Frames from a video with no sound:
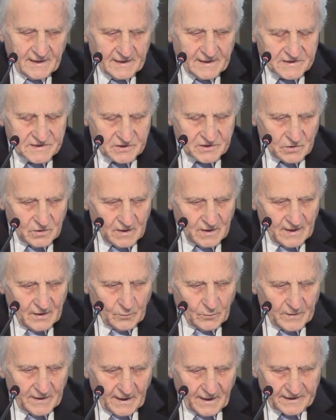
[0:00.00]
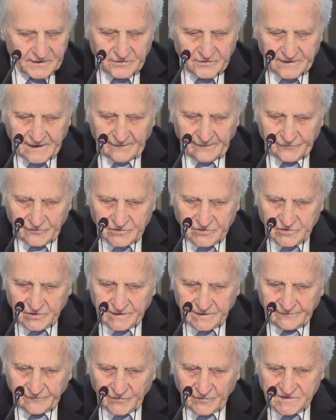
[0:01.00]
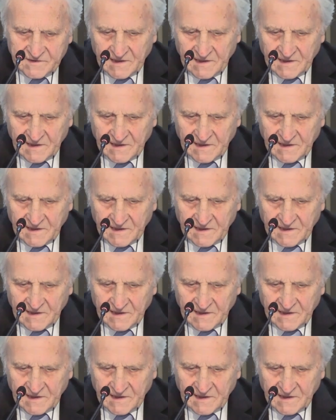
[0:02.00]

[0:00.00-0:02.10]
So we are in a different universe,